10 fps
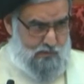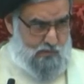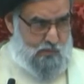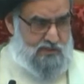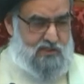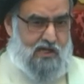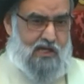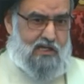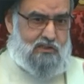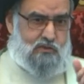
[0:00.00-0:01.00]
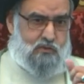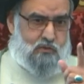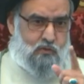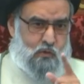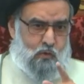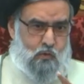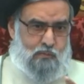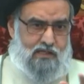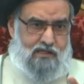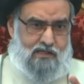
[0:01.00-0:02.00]
which has so
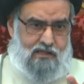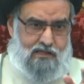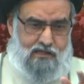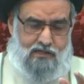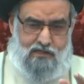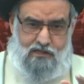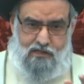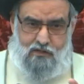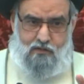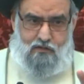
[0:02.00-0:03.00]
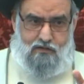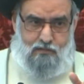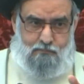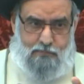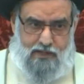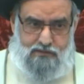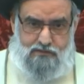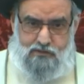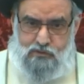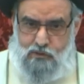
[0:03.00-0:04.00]
many, you know,
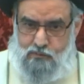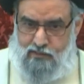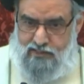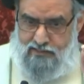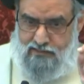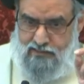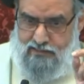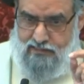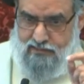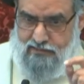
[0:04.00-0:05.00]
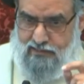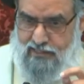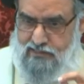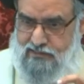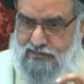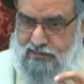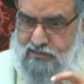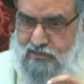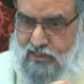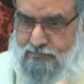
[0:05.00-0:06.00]
companions who uh, have narrated that
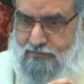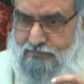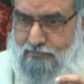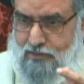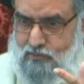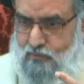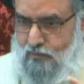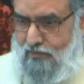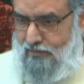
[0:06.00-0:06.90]
statement from Rasulullah.